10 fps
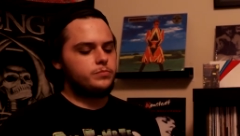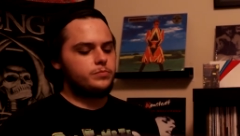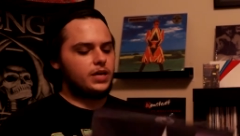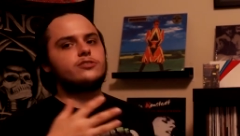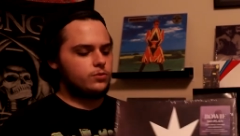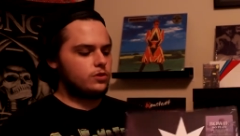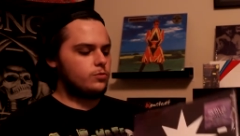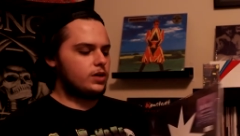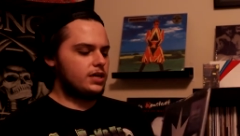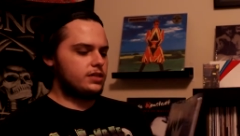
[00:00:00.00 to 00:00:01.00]
But I don't know
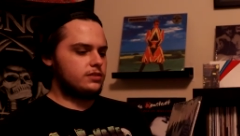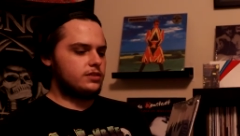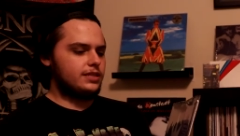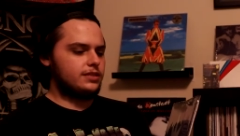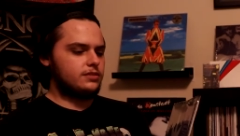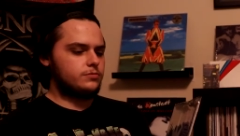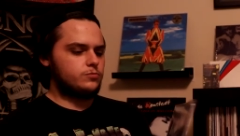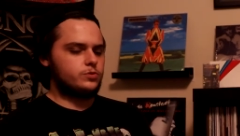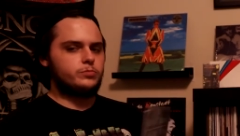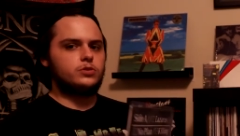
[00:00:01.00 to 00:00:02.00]
why they
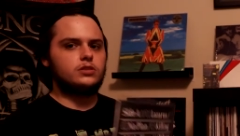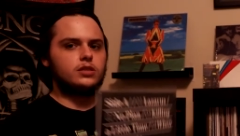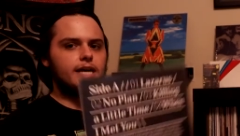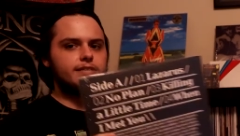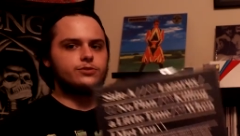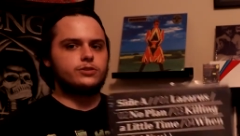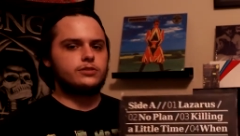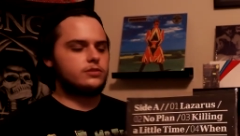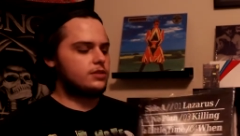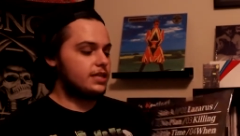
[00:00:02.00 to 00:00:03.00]
would put
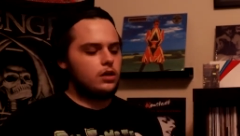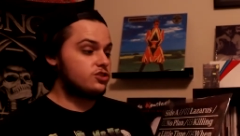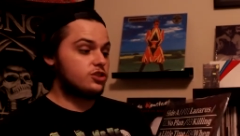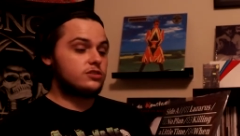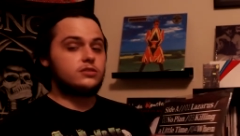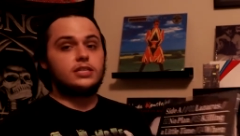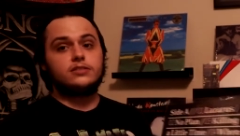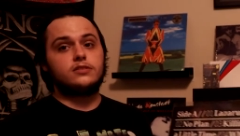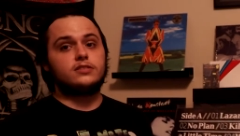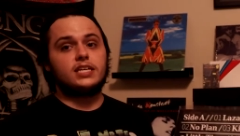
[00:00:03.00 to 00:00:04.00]
Lazarus, and it's
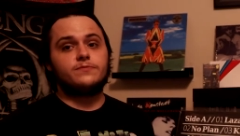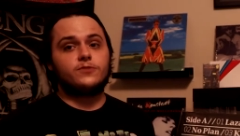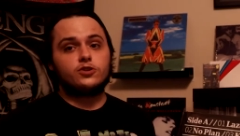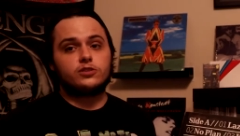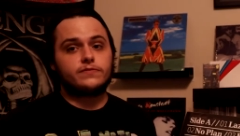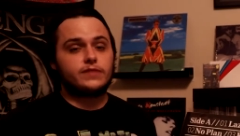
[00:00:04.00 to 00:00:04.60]
the same version of